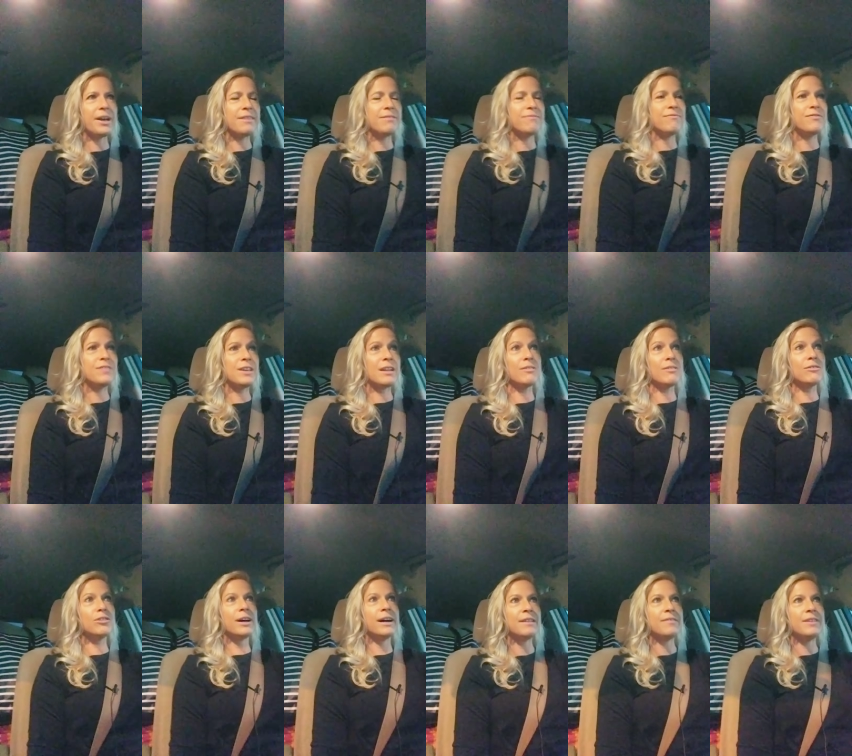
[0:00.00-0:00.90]
I've done a
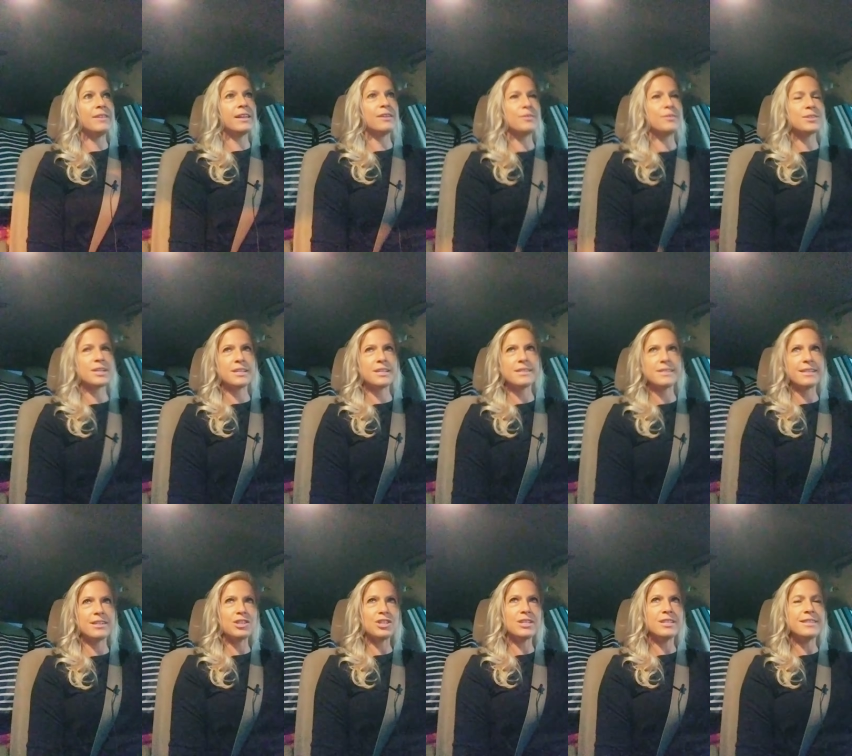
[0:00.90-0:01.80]
lot of videos on
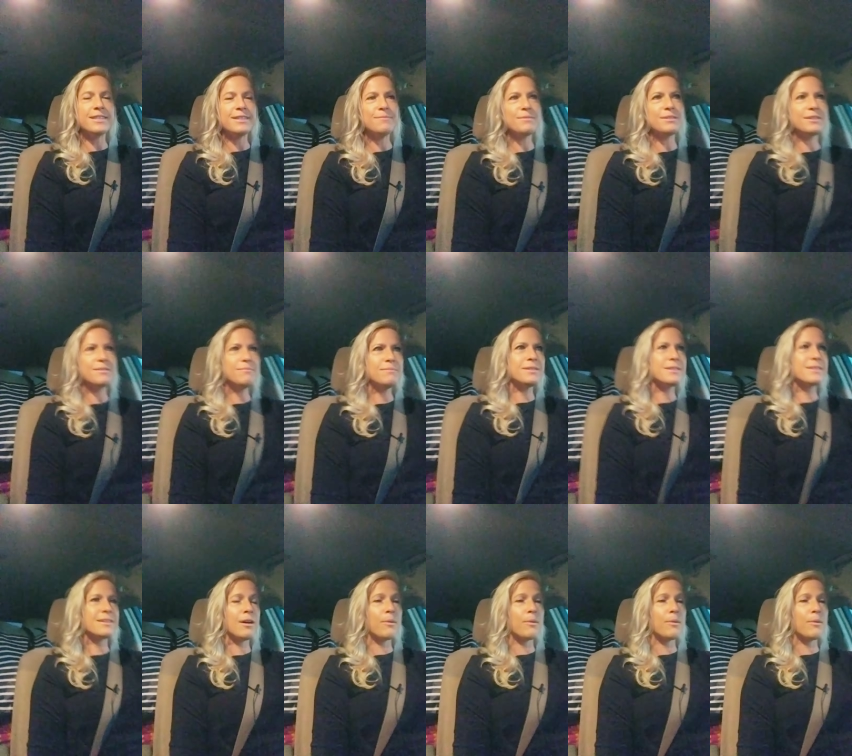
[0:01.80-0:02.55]
ascension symptoms.